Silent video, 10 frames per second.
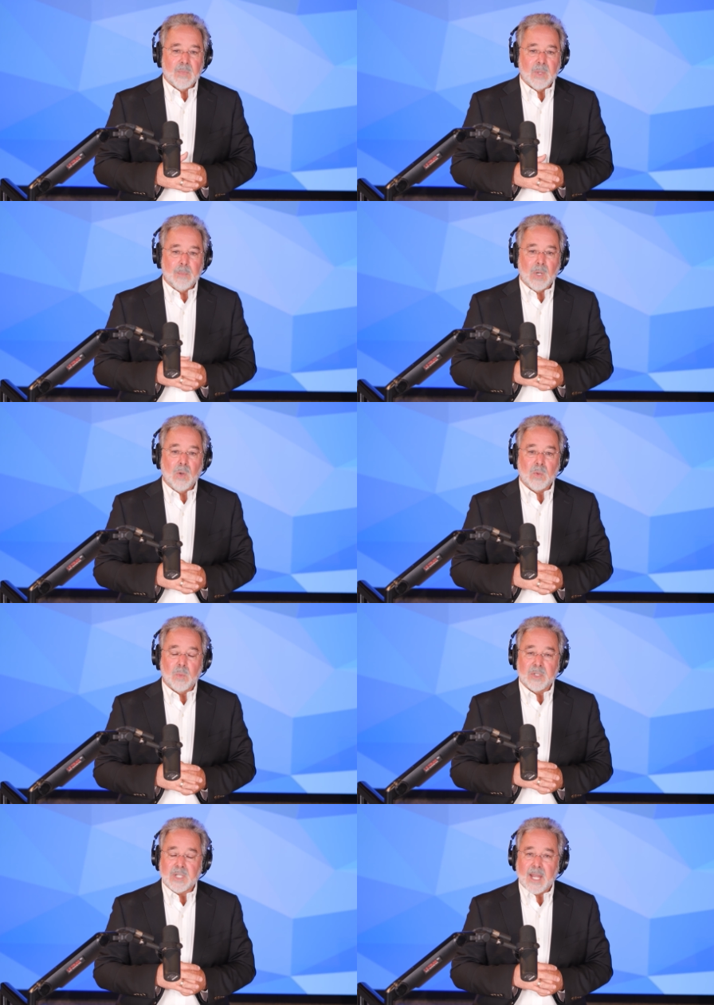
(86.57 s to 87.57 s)
the boat
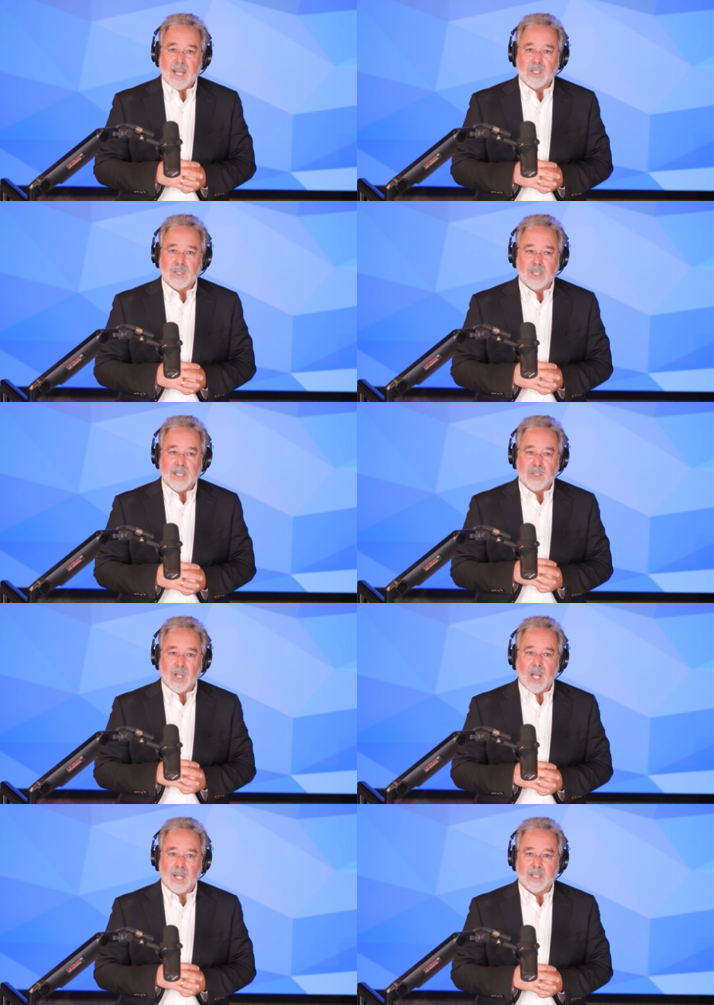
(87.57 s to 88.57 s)
was actually
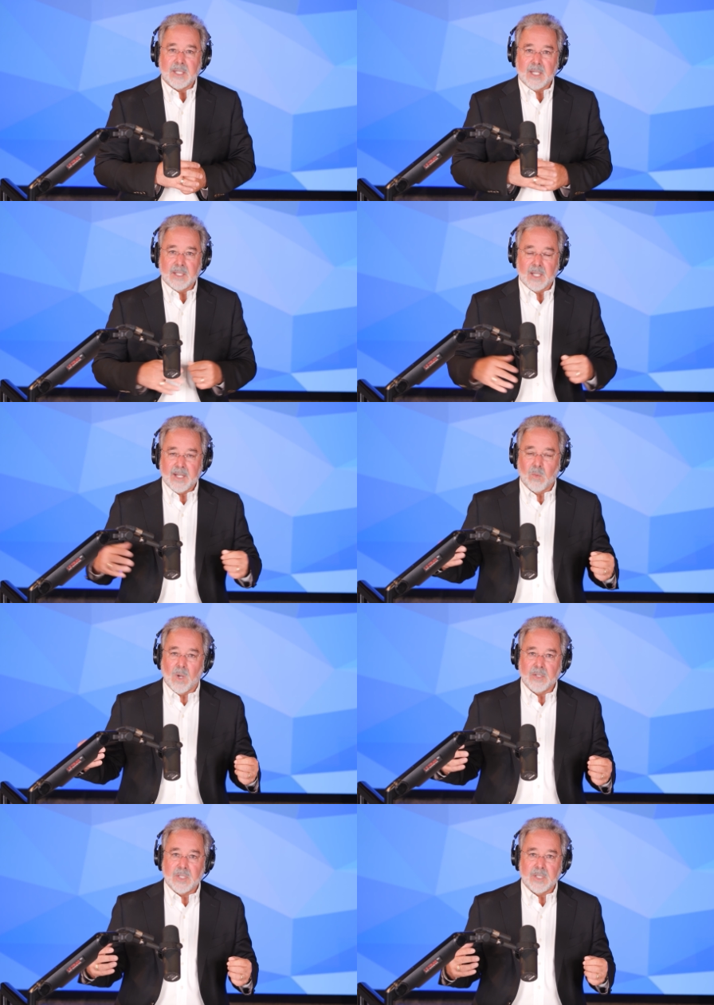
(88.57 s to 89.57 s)
docked in Lake
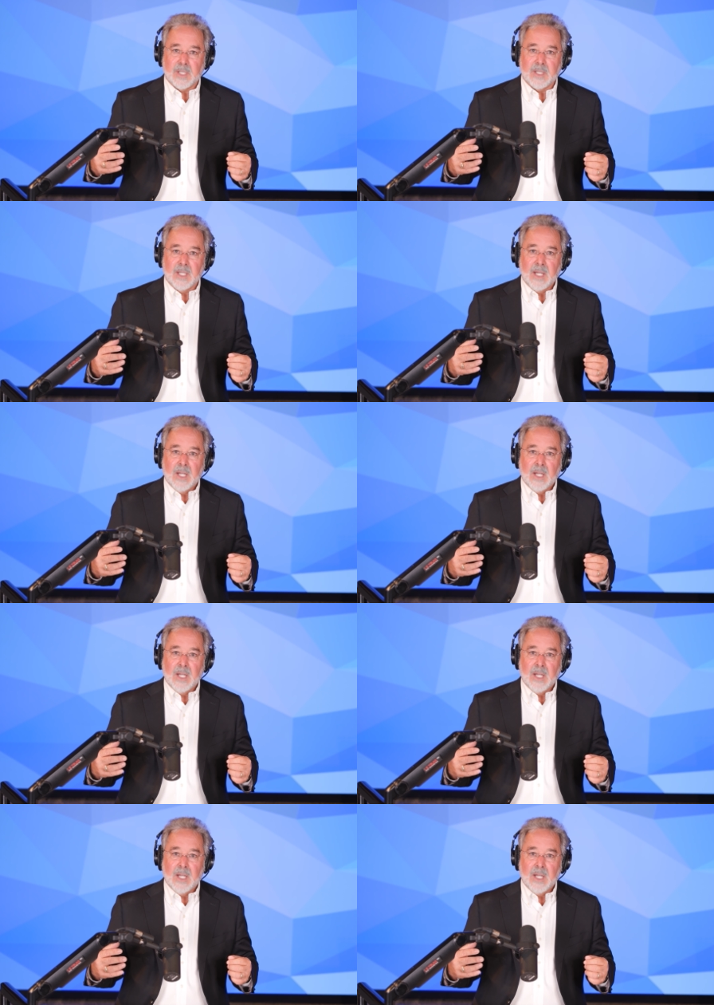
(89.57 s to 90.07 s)
Washington.